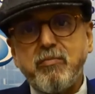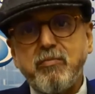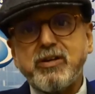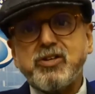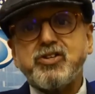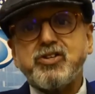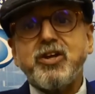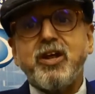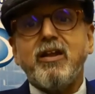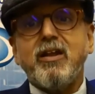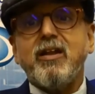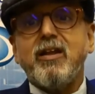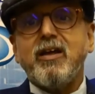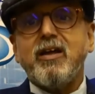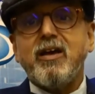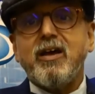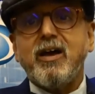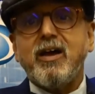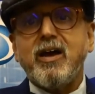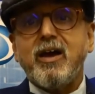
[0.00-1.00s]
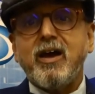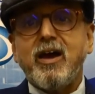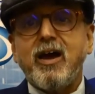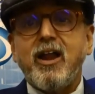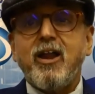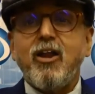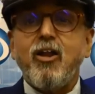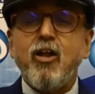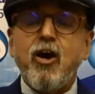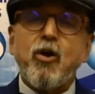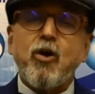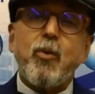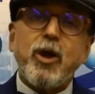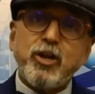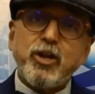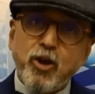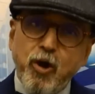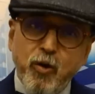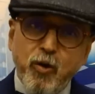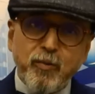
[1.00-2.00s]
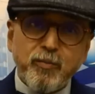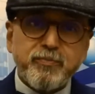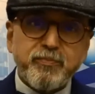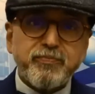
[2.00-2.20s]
but still a long way to go.